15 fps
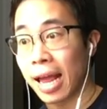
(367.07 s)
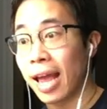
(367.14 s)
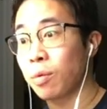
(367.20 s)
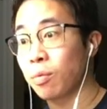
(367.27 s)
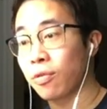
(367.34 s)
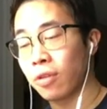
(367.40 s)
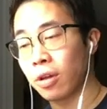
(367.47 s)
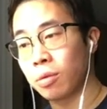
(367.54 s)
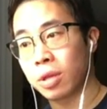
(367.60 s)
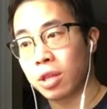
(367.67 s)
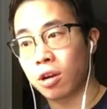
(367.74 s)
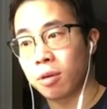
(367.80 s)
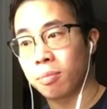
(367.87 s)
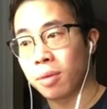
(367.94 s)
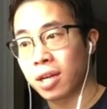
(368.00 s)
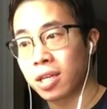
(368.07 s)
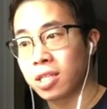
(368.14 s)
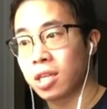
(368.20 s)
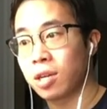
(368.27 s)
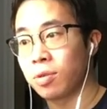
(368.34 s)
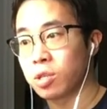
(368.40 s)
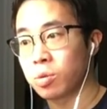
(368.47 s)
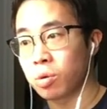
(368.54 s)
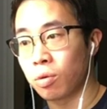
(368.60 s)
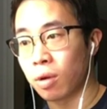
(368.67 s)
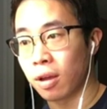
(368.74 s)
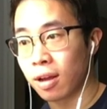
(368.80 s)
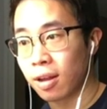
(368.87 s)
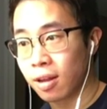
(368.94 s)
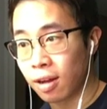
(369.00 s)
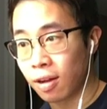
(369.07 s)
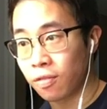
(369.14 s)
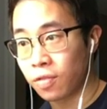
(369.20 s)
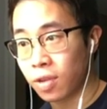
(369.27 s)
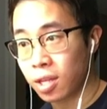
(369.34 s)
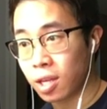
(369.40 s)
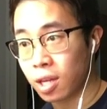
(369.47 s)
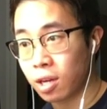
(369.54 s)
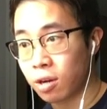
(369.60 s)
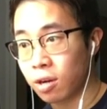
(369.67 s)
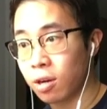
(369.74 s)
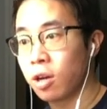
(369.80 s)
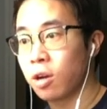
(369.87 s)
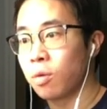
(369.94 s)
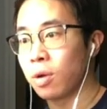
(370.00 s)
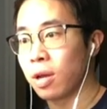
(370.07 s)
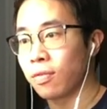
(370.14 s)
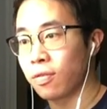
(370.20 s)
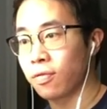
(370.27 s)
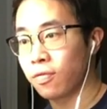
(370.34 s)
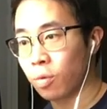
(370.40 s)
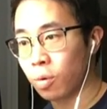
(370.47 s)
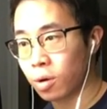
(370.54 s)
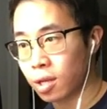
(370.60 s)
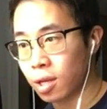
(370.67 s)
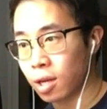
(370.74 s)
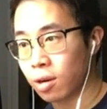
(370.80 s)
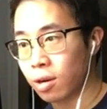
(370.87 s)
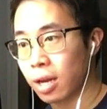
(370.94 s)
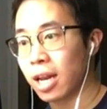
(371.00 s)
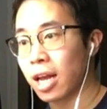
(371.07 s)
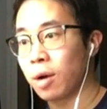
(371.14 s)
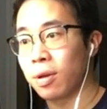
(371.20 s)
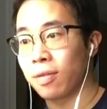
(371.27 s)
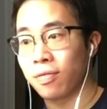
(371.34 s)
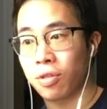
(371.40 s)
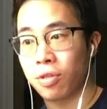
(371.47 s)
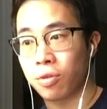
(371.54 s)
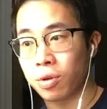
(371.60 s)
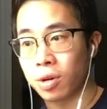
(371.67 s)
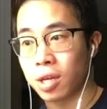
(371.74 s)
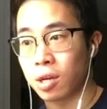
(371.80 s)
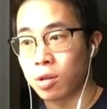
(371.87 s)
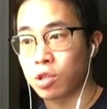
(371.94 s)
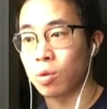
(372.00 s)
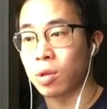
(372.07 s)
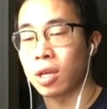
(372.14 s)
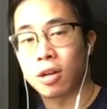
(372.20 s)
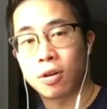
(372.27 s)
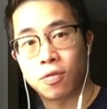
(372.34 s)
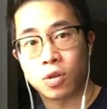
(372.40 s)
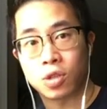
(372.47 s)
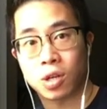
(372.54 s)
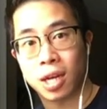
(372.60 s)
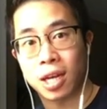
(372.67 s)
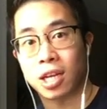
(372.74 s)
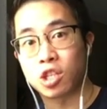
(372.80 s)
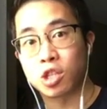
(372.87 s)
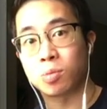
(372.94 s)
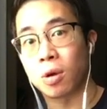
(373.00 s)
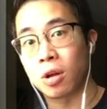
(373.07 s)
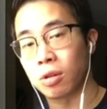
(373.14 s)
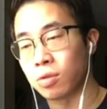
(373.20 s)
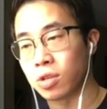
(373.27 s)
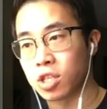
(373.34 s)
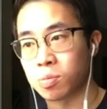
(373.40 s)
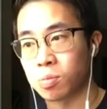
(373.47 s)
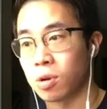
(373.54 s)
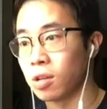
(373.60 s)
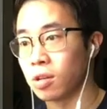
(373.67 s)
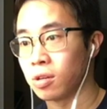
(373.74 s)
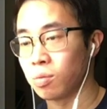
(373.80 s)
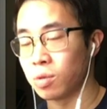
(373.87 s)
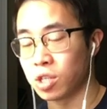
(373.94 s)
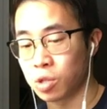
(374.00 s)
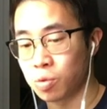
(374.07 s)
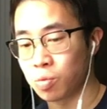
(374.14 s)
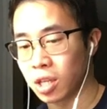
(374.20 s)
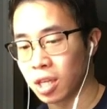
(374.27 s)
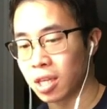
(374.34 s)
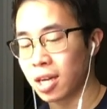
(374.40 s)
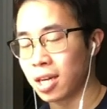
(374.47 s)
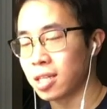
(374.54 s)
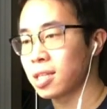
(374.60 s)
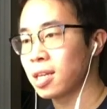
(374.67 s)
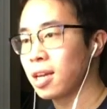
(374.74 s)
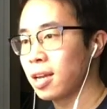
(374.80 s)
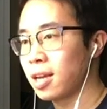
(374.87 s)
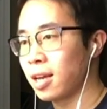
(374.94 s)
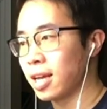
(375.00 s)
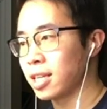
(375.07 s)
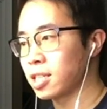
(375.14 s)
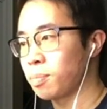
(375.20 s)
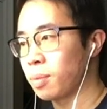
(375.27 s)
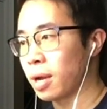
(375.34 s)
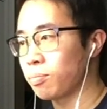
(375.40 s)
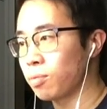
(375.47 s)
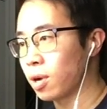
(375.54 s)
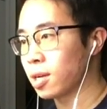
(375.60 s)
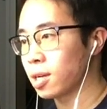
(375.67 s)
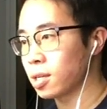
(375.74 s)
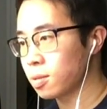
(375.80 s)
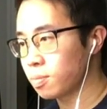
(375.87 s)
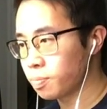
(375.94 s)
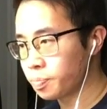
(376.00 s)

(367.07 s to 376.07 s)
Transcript: And we're following the harmonic series. We're going a fifth here, we have a fourth here, and now we have a third here. So the intervals are getting smaller and smaller, which is really nice as a byproduct.